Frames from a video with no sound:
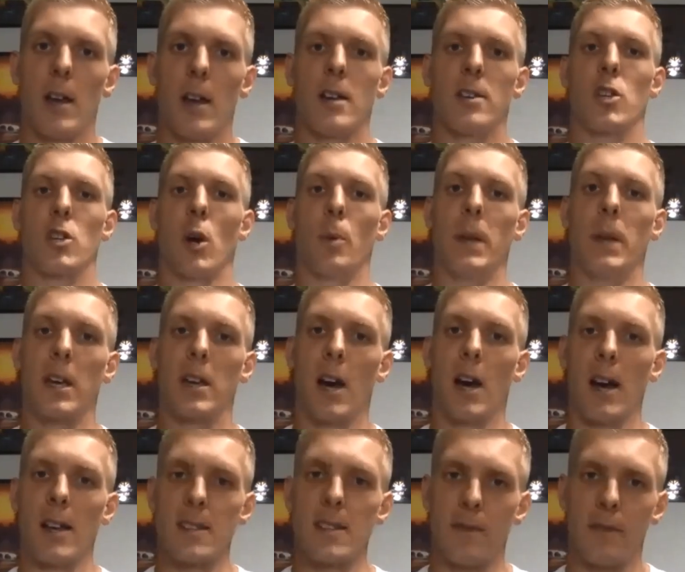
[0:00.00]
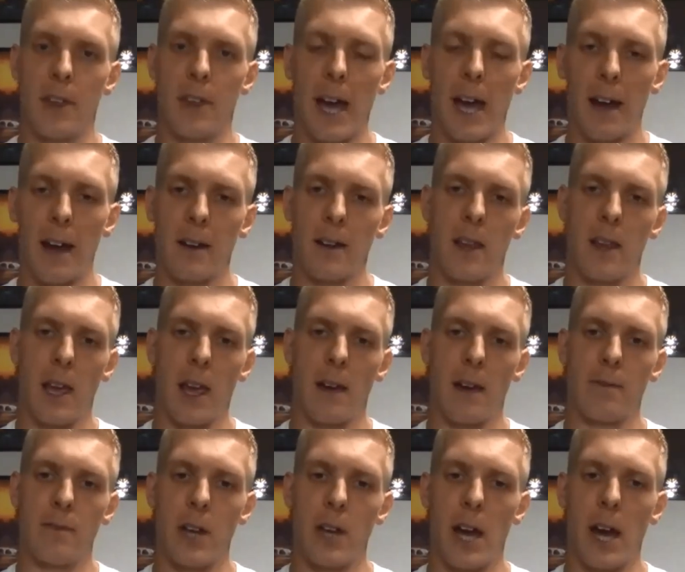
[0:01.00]
So because of that, they
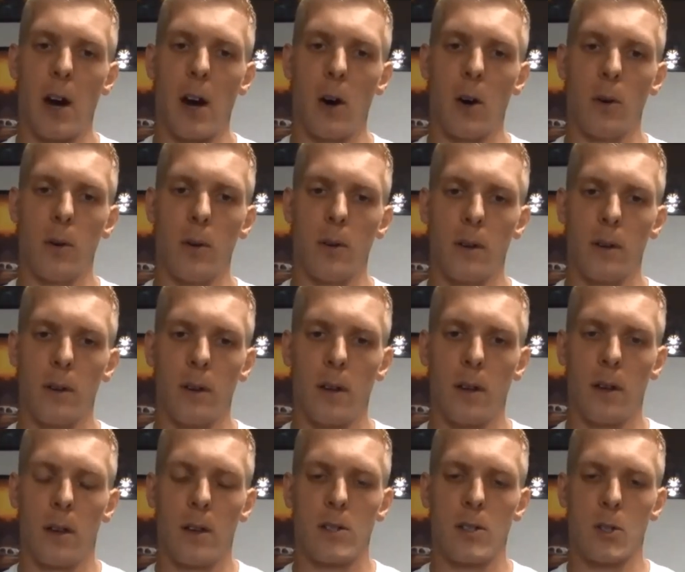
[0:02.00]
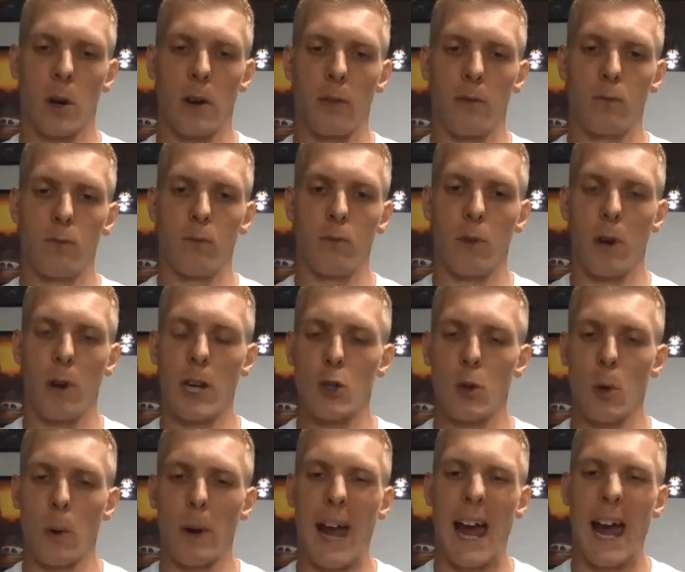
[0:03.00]
have now sort of
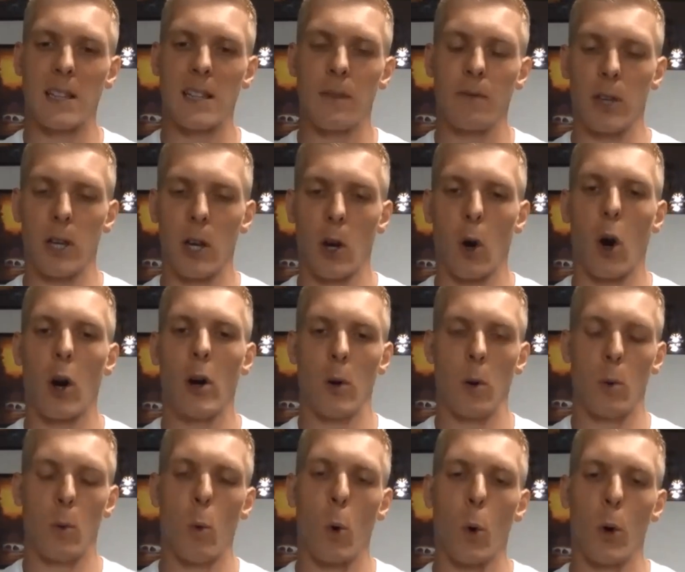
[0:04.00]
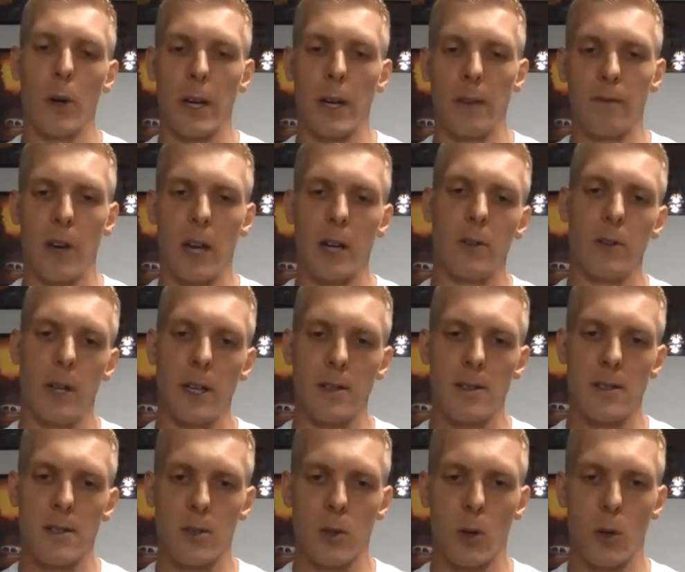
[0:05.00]
retroactively are awarding
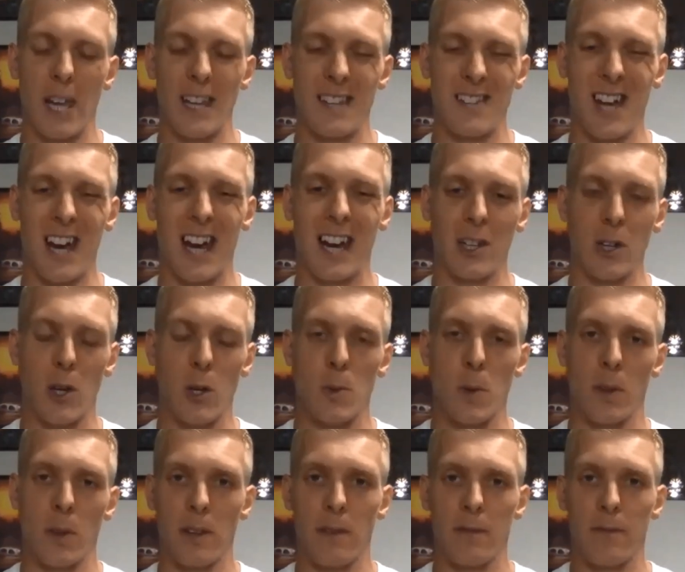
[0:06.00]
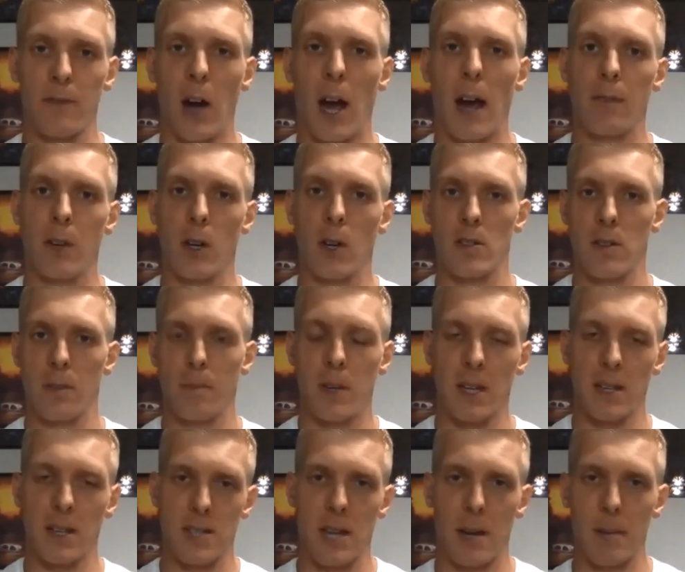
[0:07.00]
veterans who get diagnosed within five years of
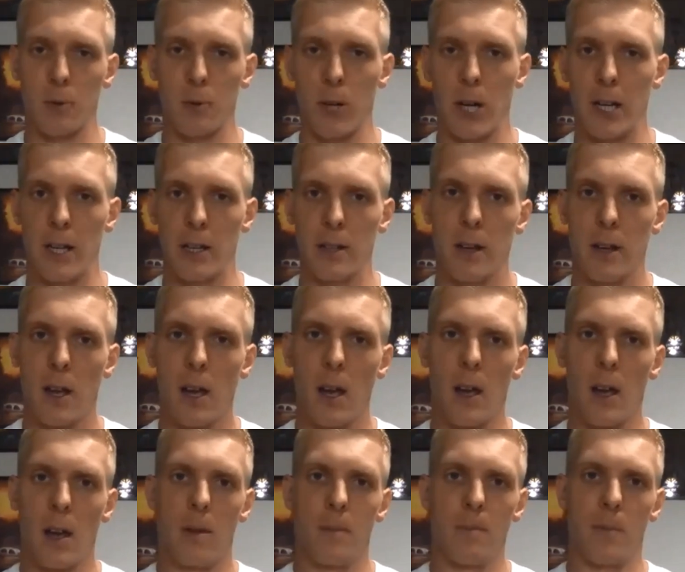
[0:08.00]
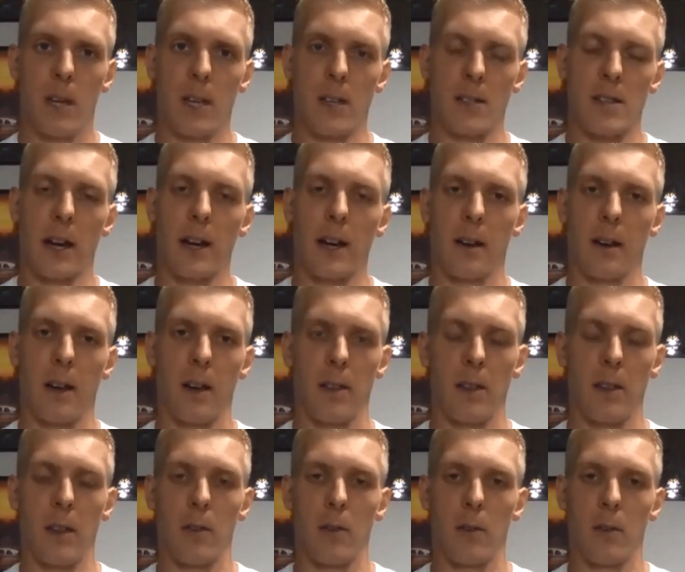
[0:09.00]
being separated, being di-
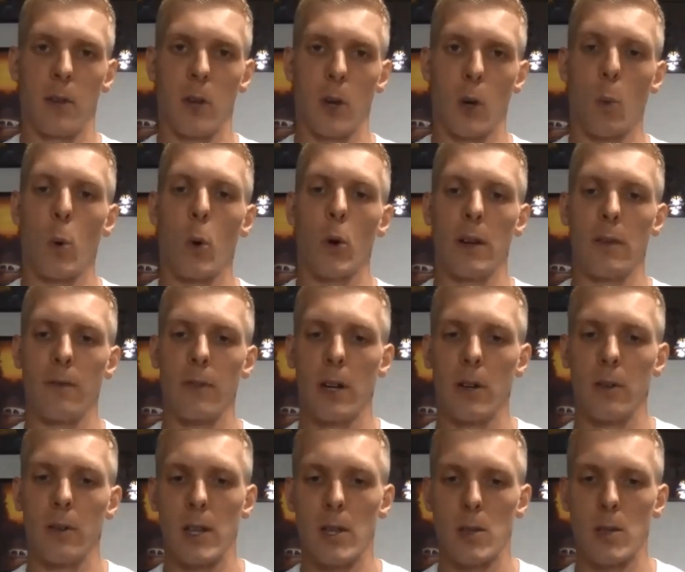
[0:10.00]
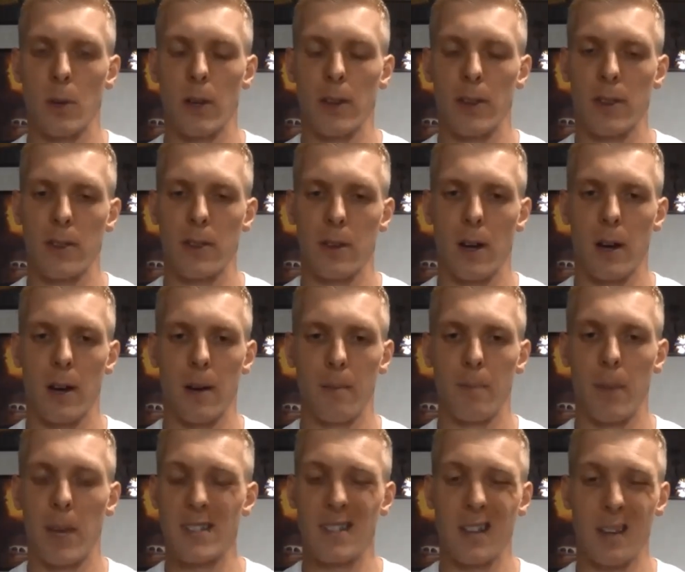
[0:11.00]
they're, they're awarding veterans with uh,
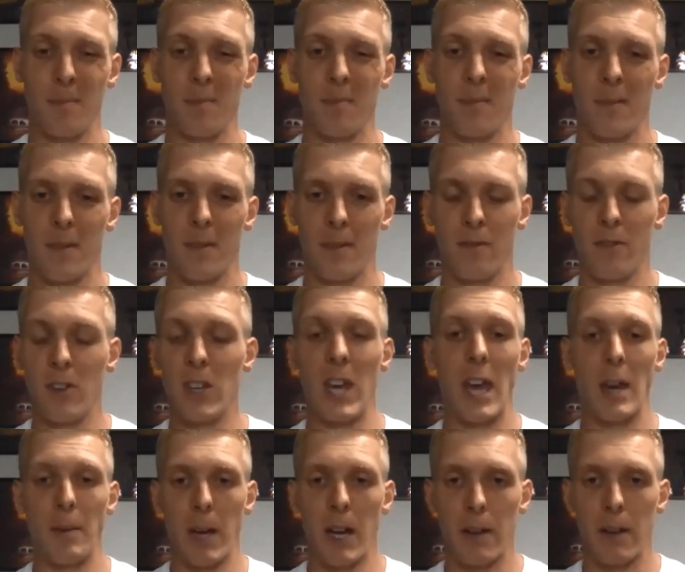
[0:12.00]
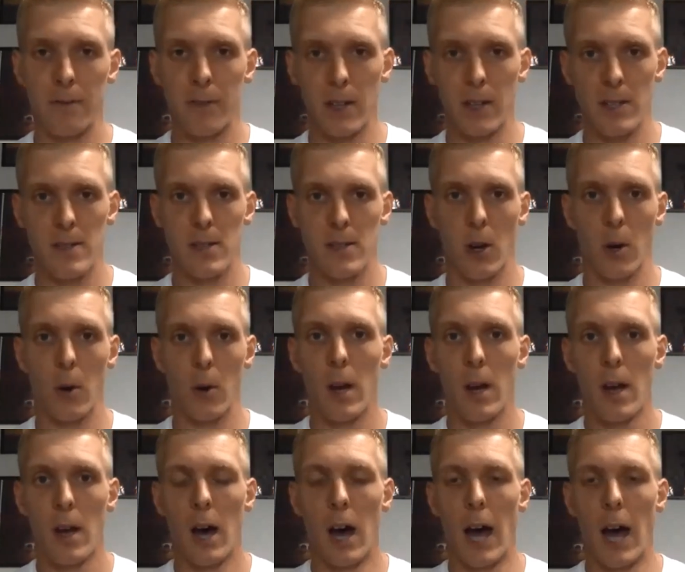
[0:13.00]
basically VA benefits. So
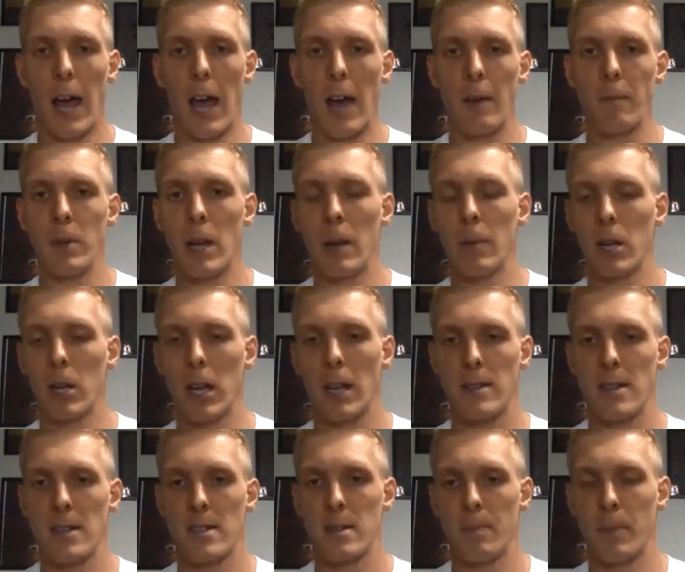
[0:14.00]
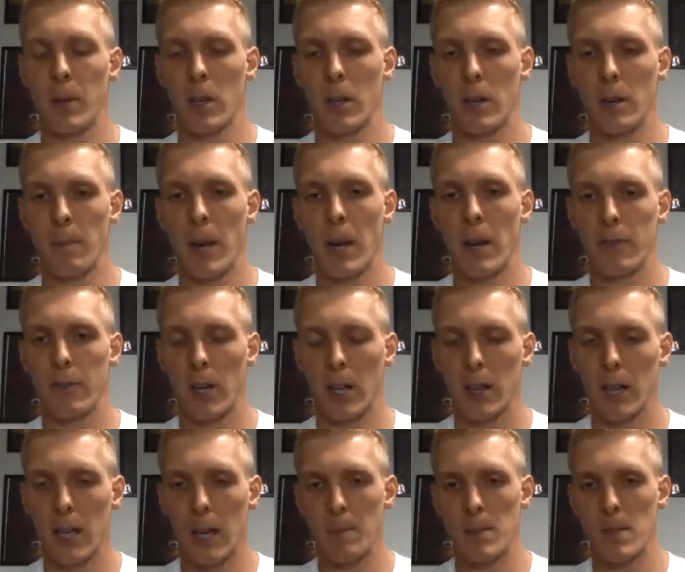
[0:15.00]
I have been able to get disability benefit
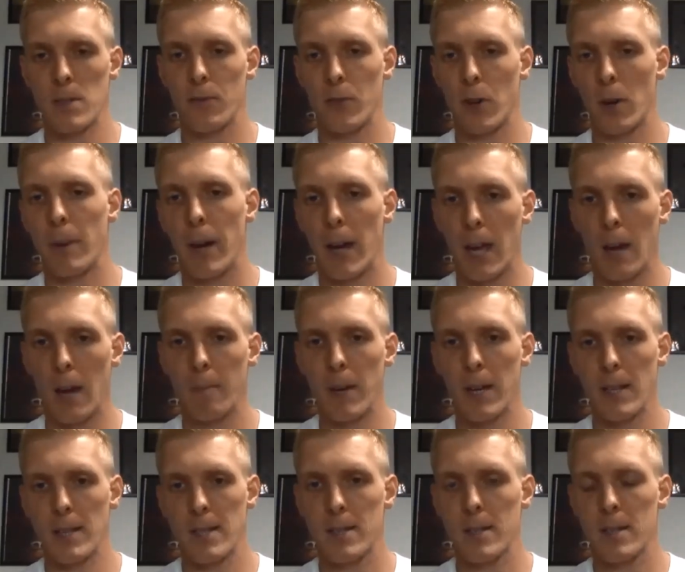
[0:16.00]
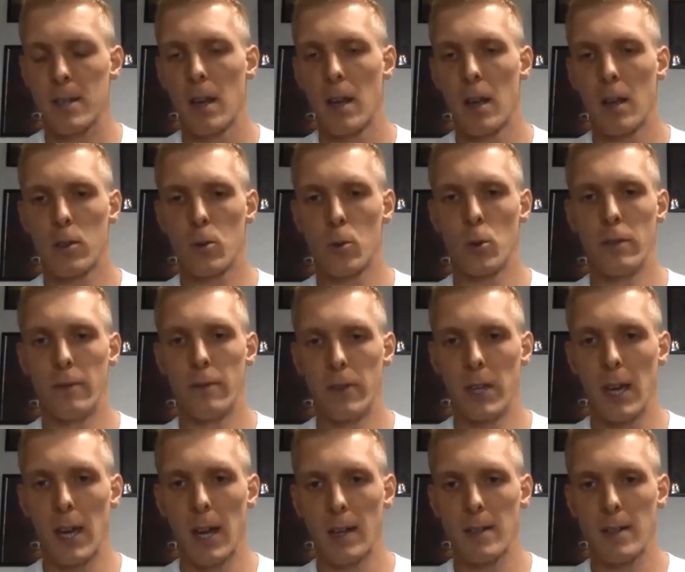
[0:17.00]
claims from my MS through the VA.